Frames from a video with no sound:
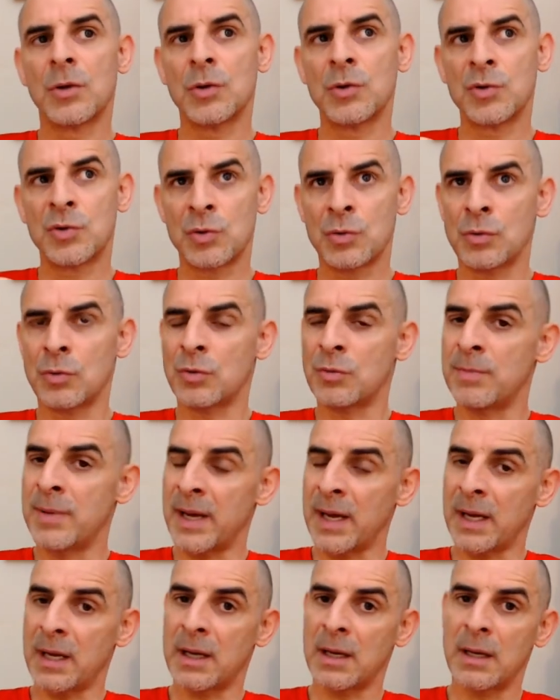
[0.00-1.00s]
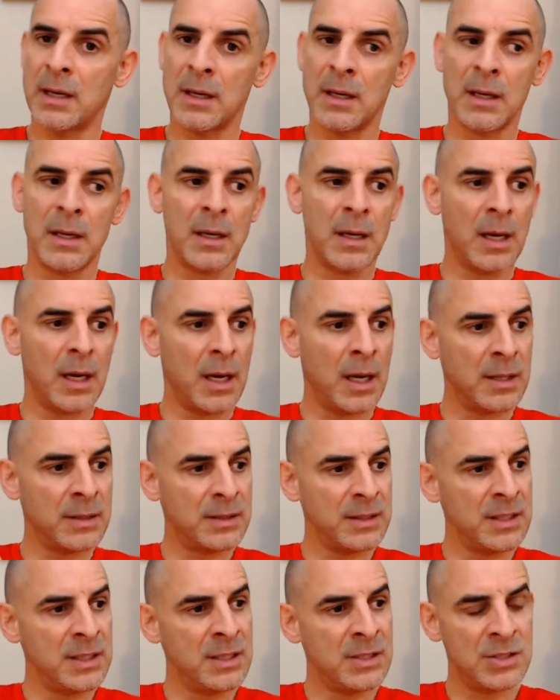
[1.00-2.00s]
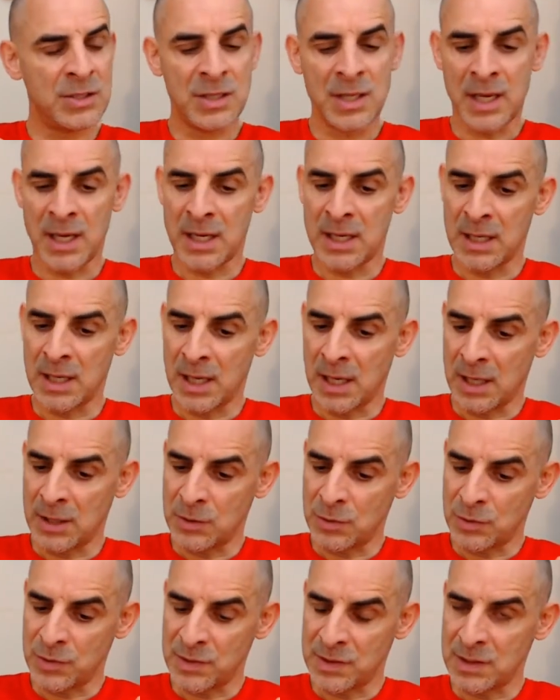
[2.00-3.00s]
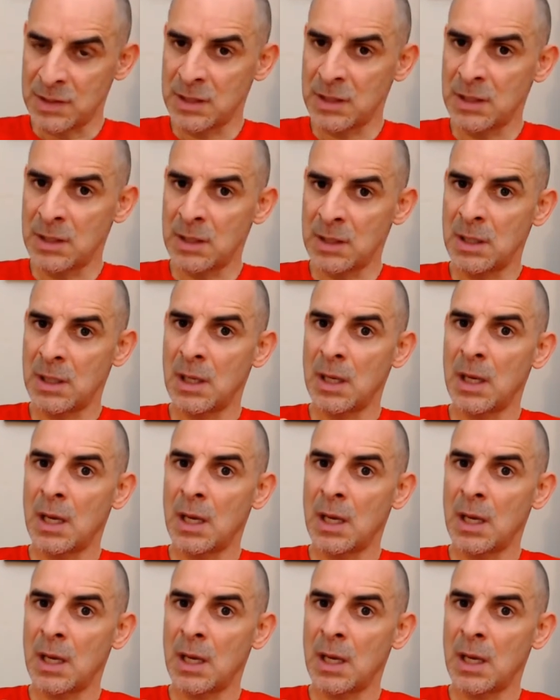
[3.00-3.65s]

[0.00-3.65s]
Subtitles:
to look back at each day and to see